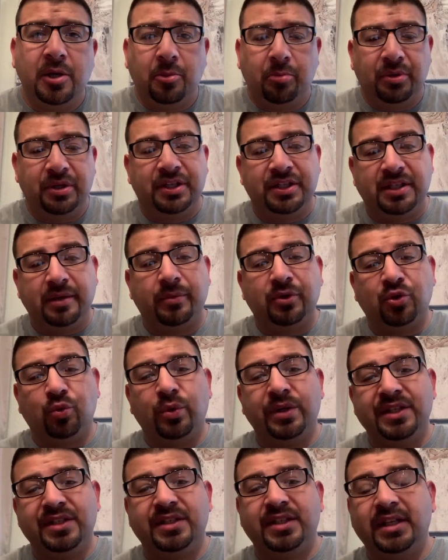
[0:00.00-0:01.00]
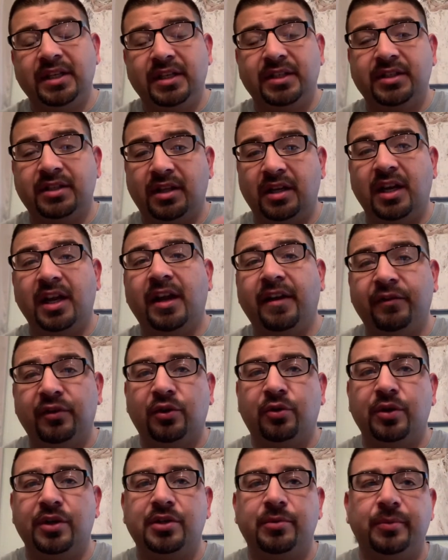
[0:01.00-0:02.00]
But December 26th, the day after
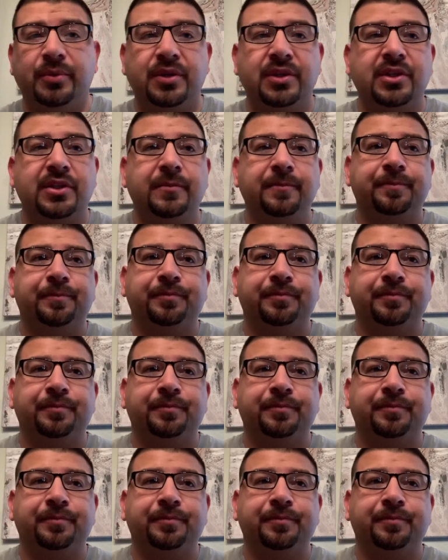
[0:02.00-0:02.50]
Christmas,